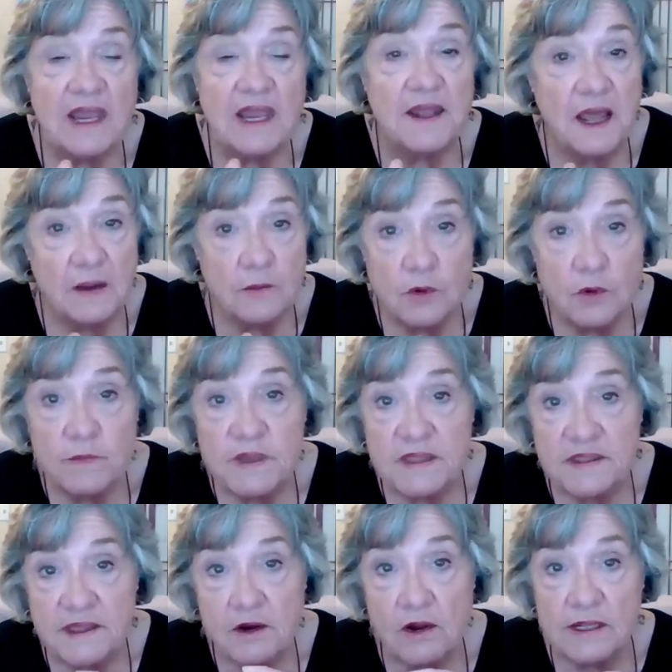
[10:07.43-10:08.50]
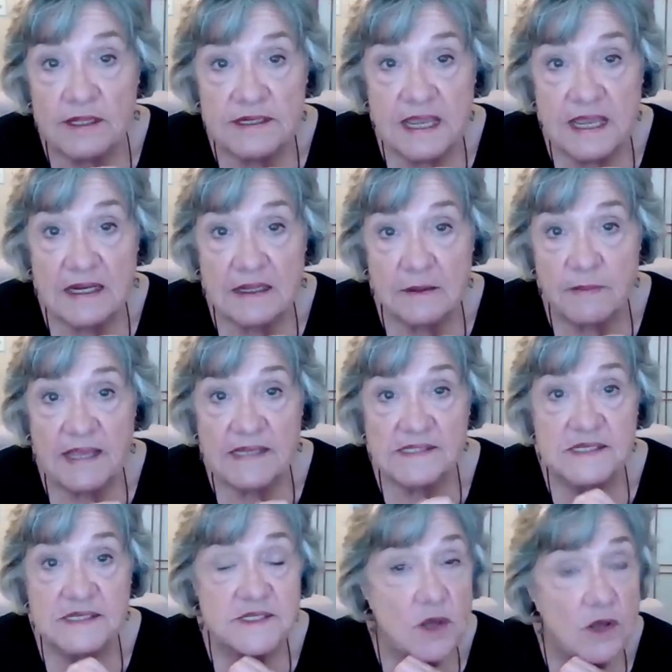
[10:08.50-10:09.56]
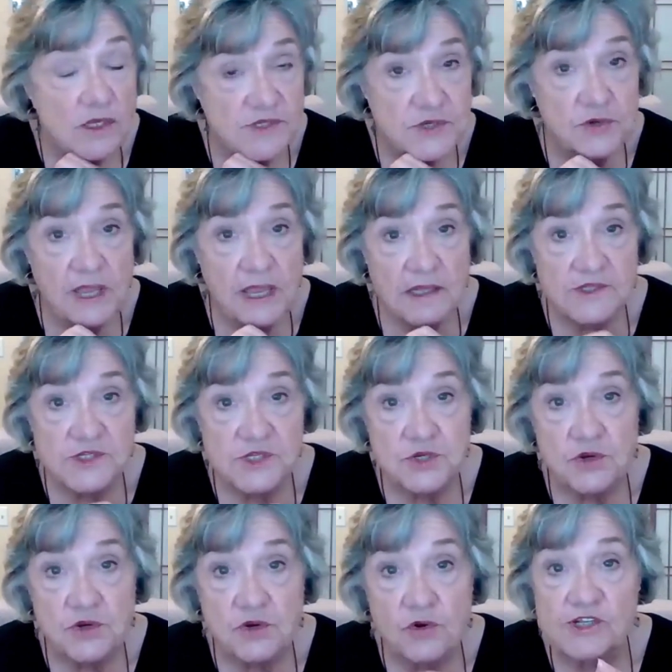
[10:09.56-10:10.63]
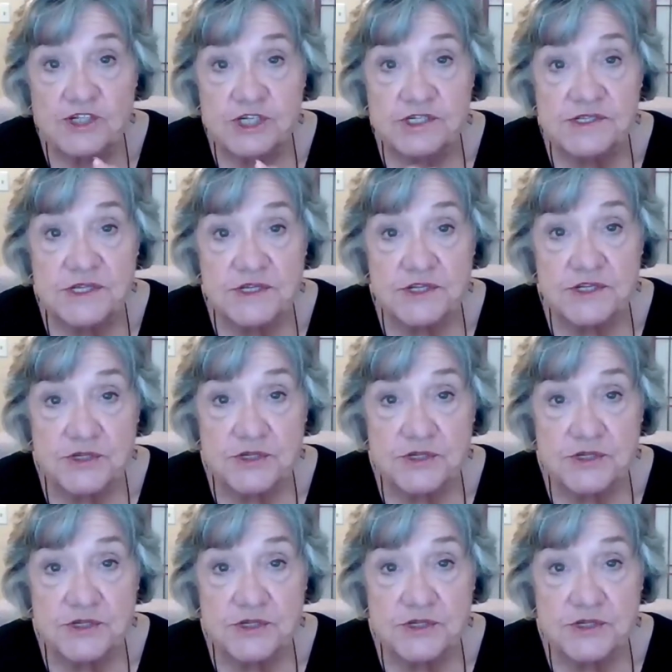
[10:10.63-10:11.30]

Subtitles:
And I will be there on a daily basis also to answer your questions and